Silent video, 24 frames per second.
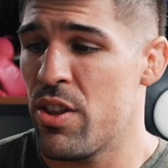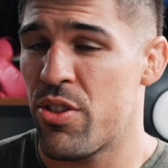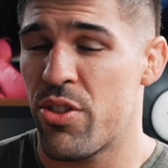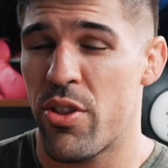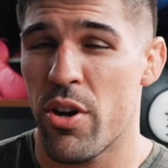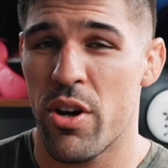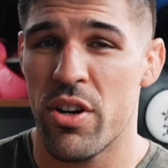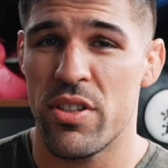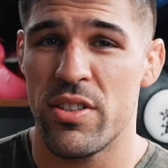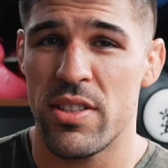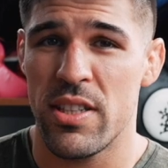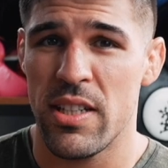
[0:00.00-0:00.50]

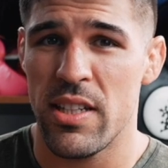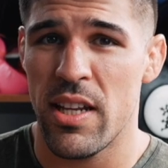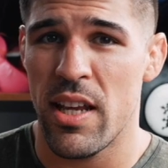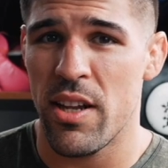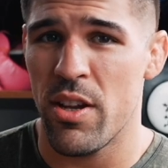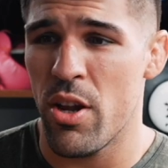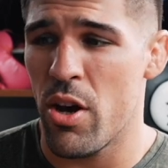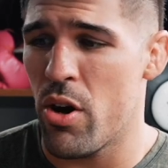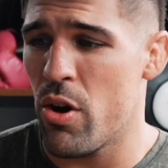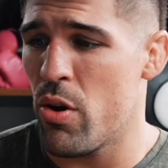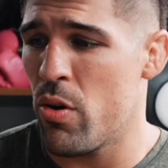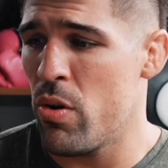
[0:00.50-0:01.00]

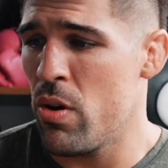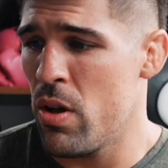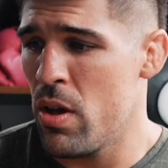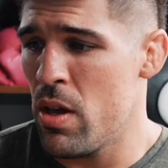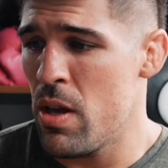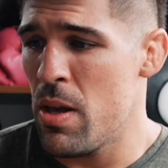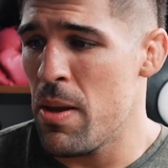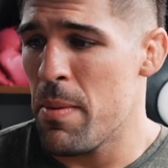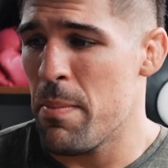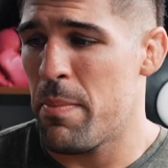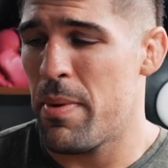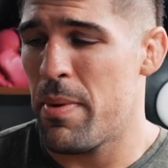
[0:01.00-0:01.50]
13-0,
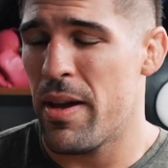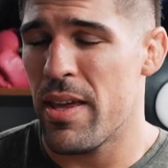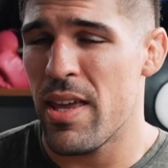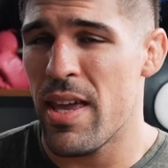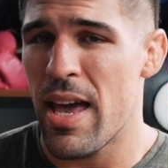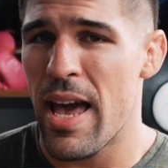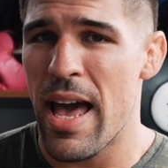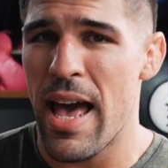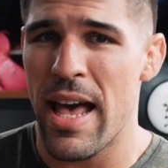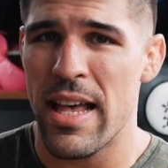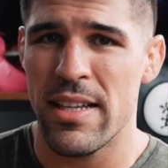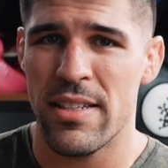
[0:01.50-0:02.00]
but he
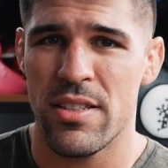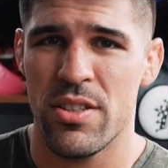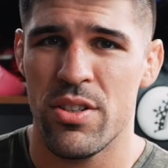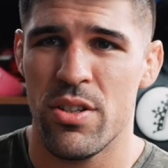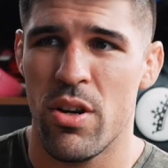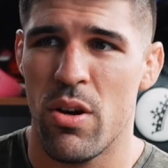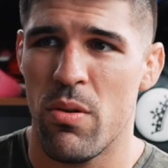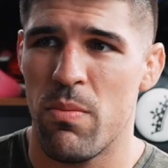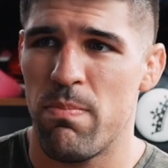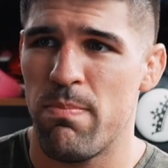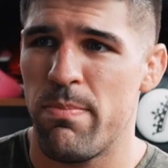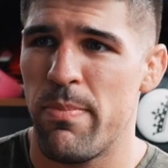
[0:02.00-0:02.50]
has, you
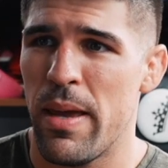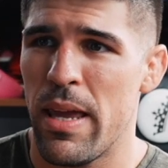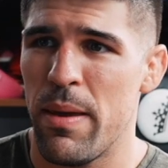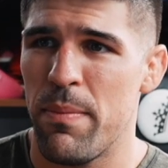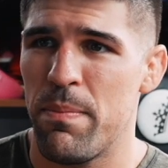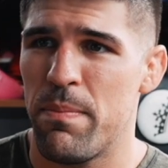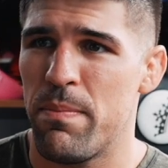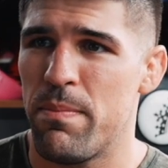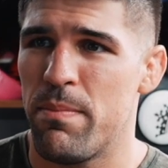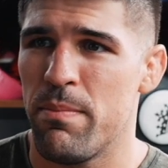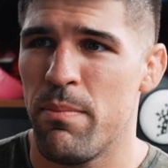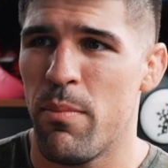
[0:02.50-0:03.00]
know, made
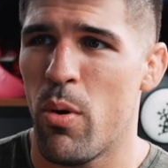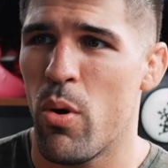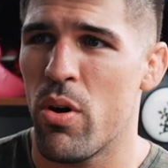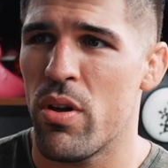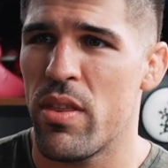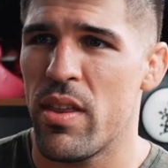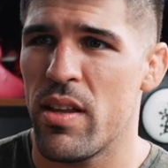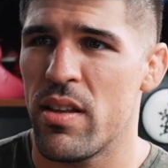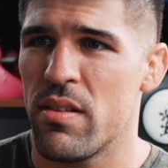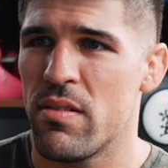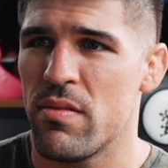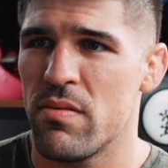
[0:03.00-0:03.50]
more
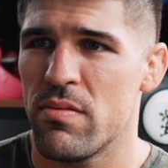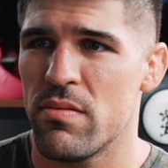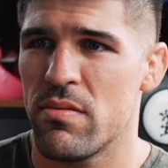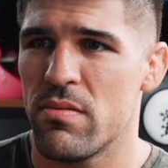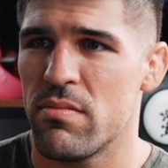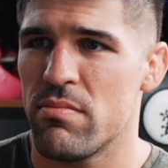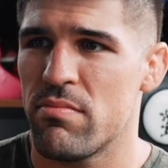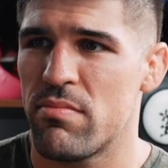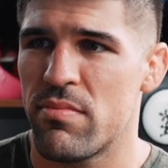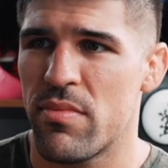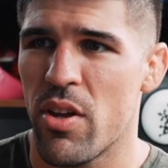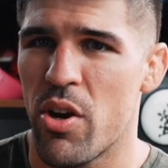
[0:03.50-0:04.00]
than
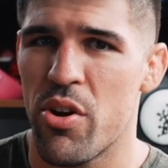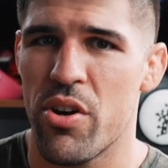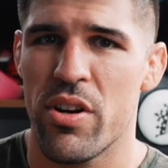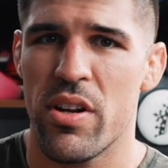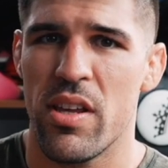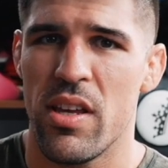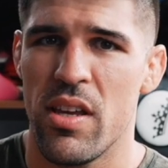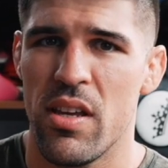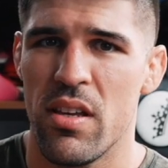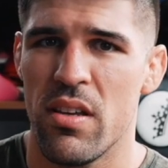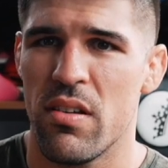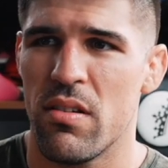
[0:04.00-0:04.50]

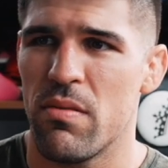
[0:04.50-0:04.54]
30,